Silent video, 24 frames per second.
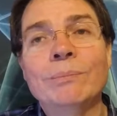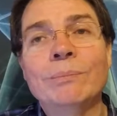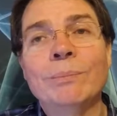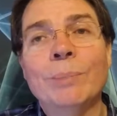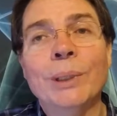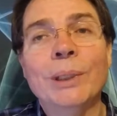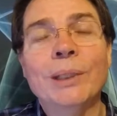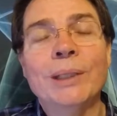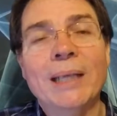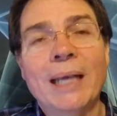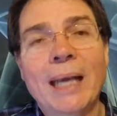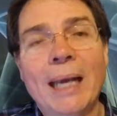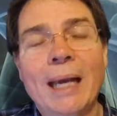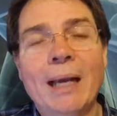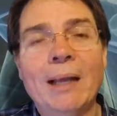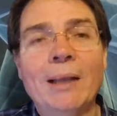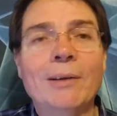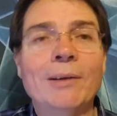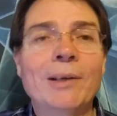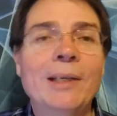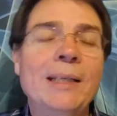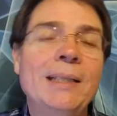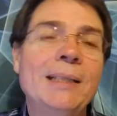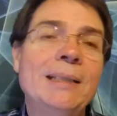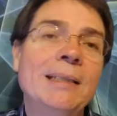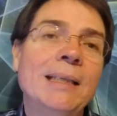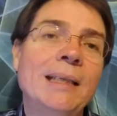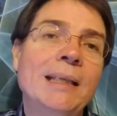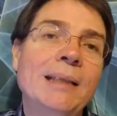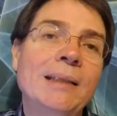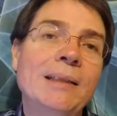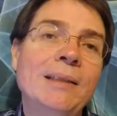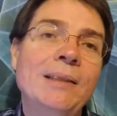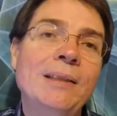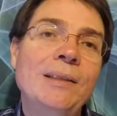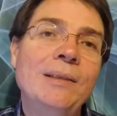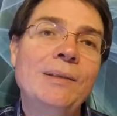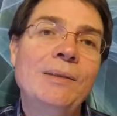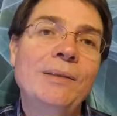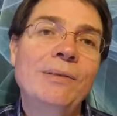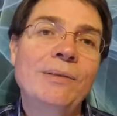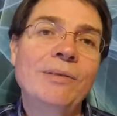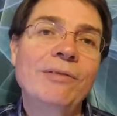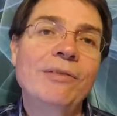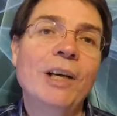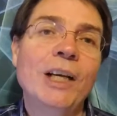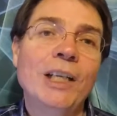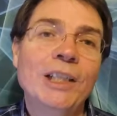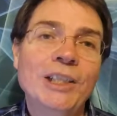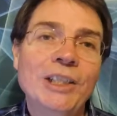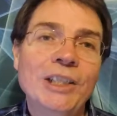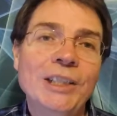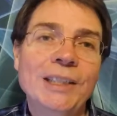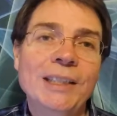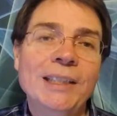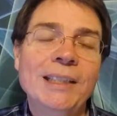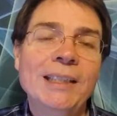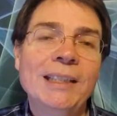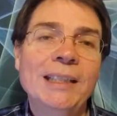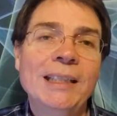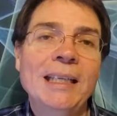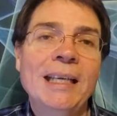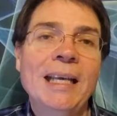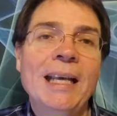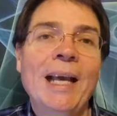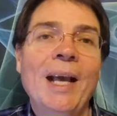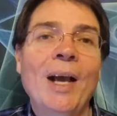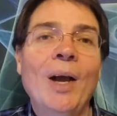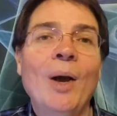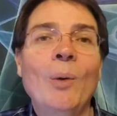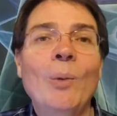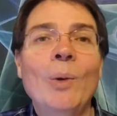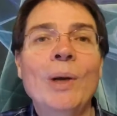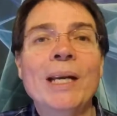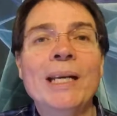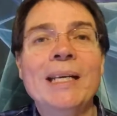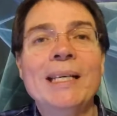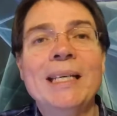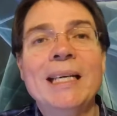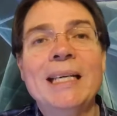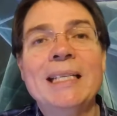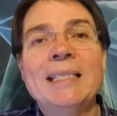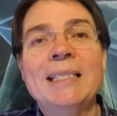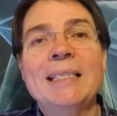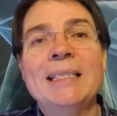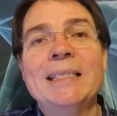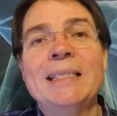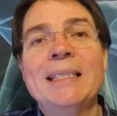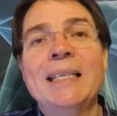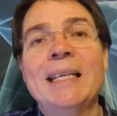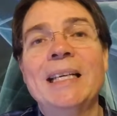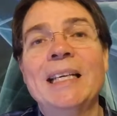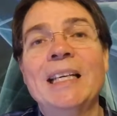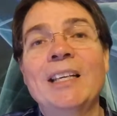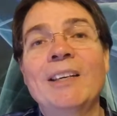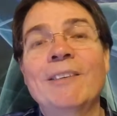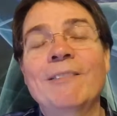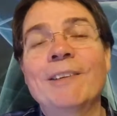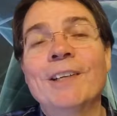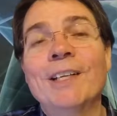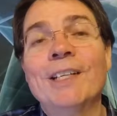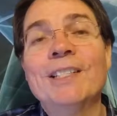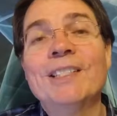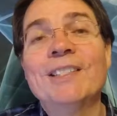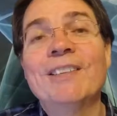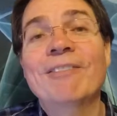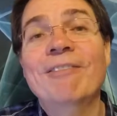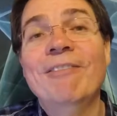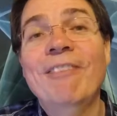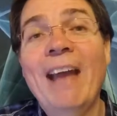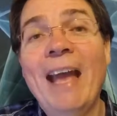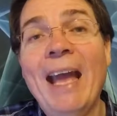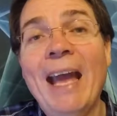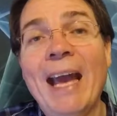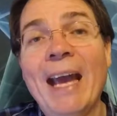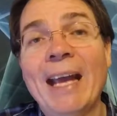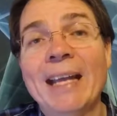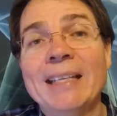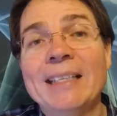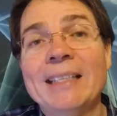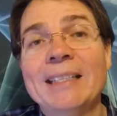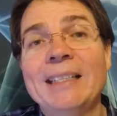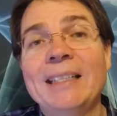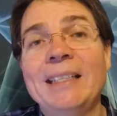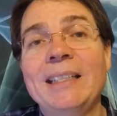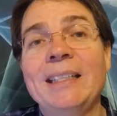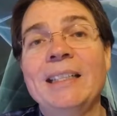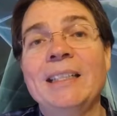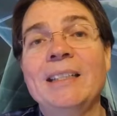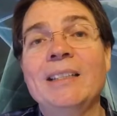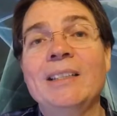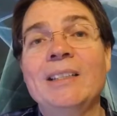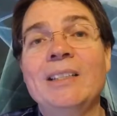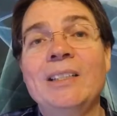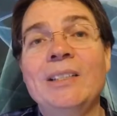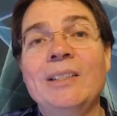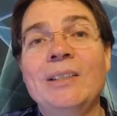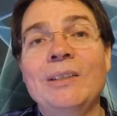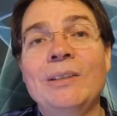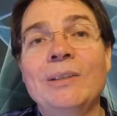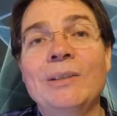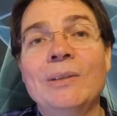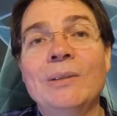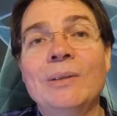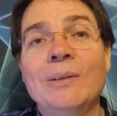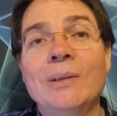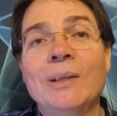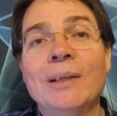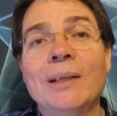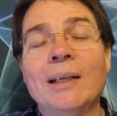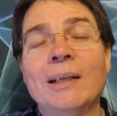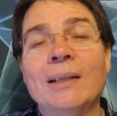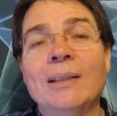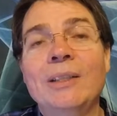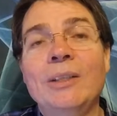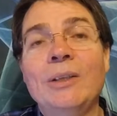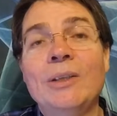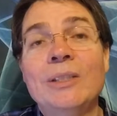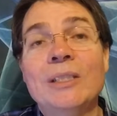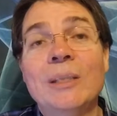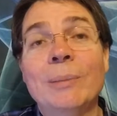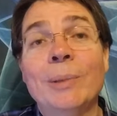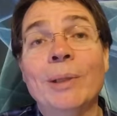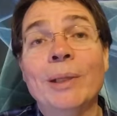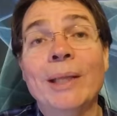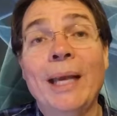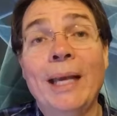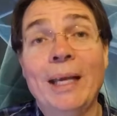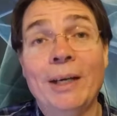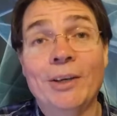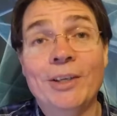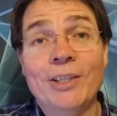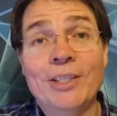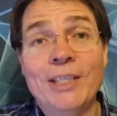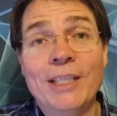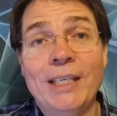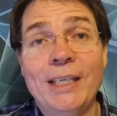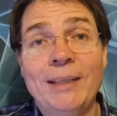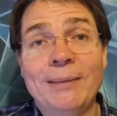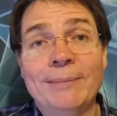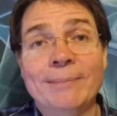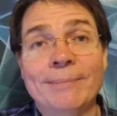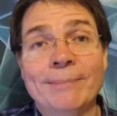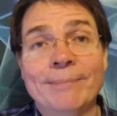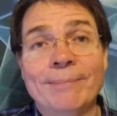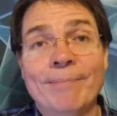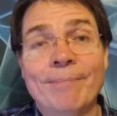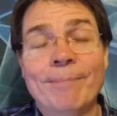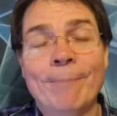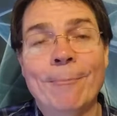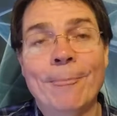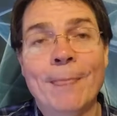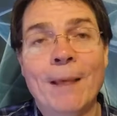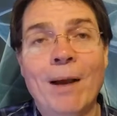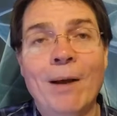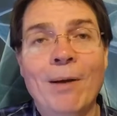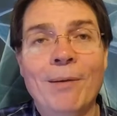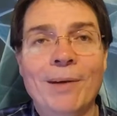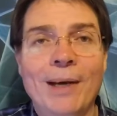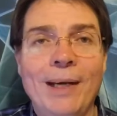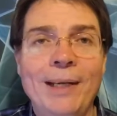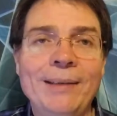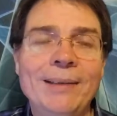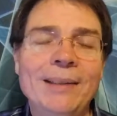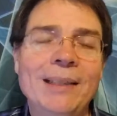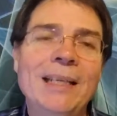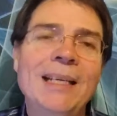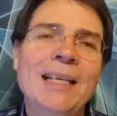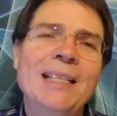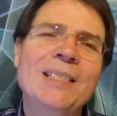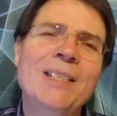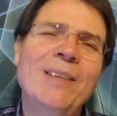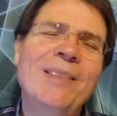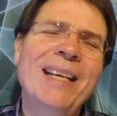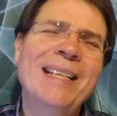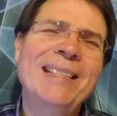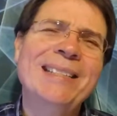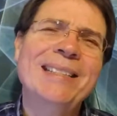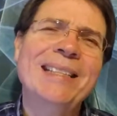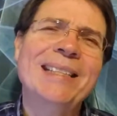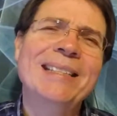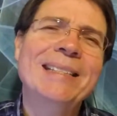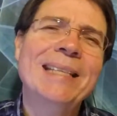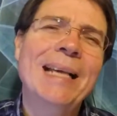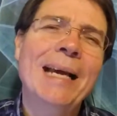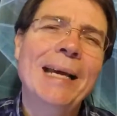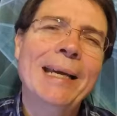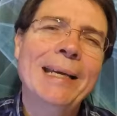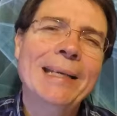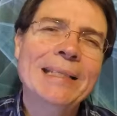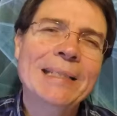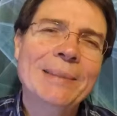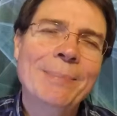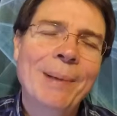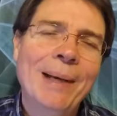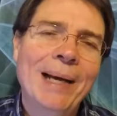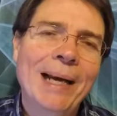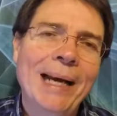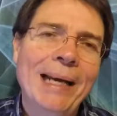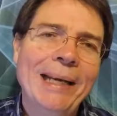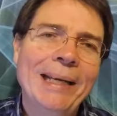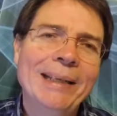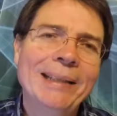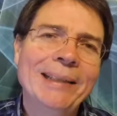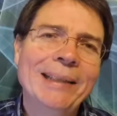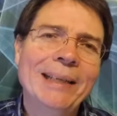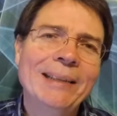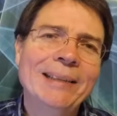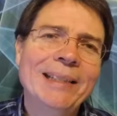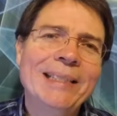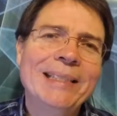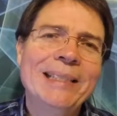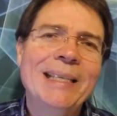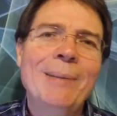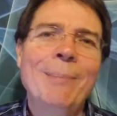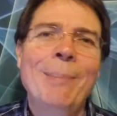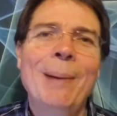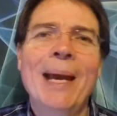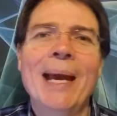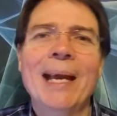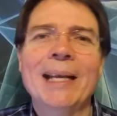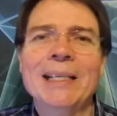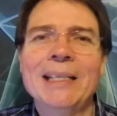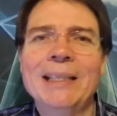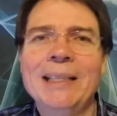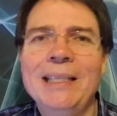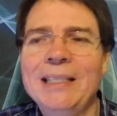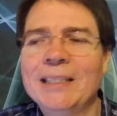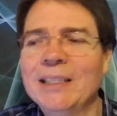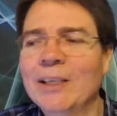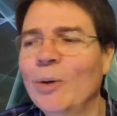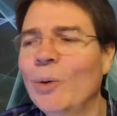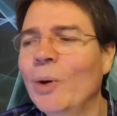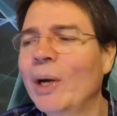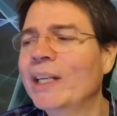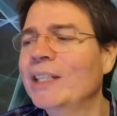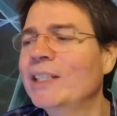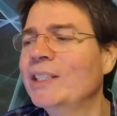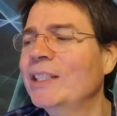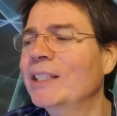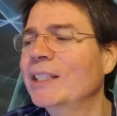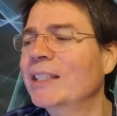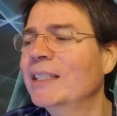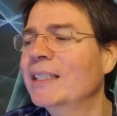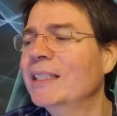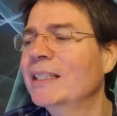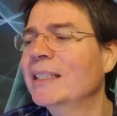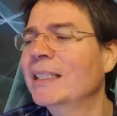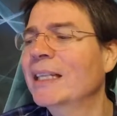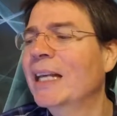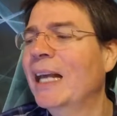burn calories and to function. What it does is it converts fat into usable energy. All right, so that's the science behind it. Now let's get back to these questions.